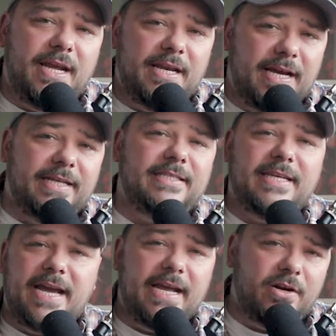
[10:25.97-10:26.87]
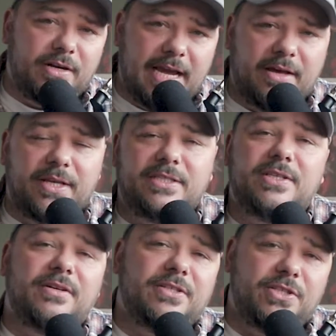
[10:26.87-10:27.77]
a nice guy or gal that's
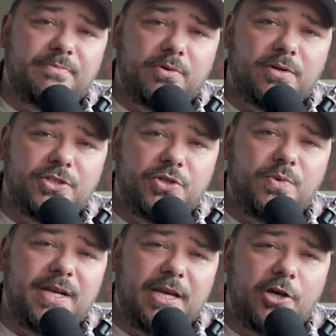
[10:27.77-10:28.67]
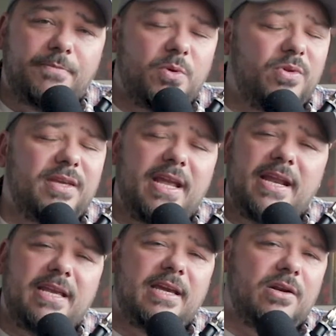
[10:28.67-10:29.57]
there to support you and help you with
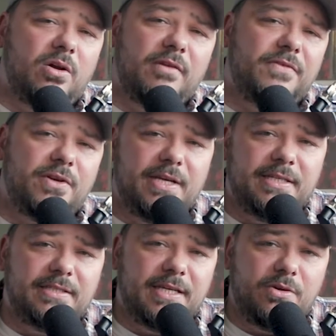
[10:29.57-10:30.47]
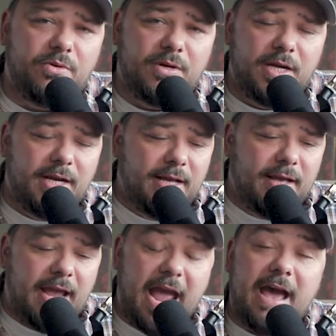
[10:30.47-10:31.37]
any and all of your needs that you
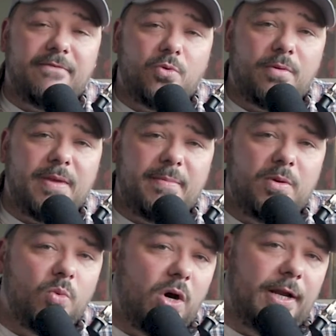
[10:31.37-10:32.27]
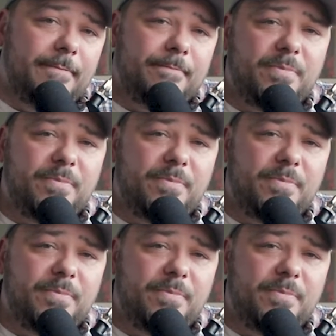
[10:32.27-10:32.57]
have or maybe want.